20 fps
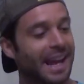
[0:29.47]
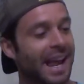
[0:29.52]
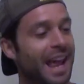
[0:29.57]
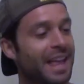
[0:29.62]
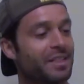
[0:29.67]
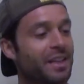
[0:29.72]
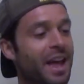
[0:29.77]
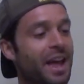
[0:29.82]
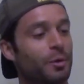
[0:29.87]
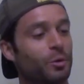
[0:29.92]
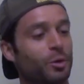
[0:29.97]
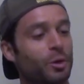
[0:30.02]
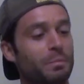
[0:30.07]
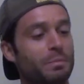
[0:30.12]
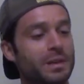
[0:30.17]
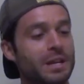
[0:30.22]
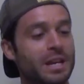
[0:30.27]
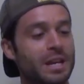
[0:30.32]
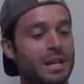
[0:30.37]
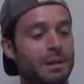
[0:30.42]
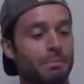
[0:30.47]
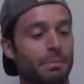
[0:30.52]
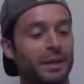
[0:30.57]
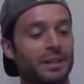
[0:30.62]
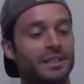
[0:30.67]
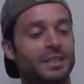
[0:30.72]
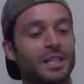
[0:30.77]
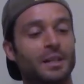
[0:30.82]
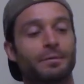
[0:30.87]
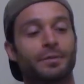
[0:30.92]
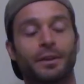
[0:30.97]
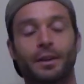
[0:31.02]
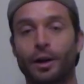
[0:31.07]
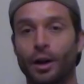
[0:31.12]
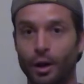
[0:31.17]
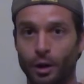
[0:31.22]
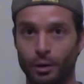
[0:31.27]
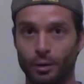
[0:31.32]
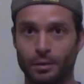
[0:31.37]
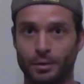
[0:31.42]
and that will be
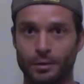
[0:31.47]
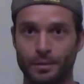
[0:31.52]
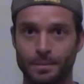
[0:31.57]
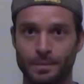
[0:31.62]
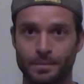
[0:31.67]
Pacifico.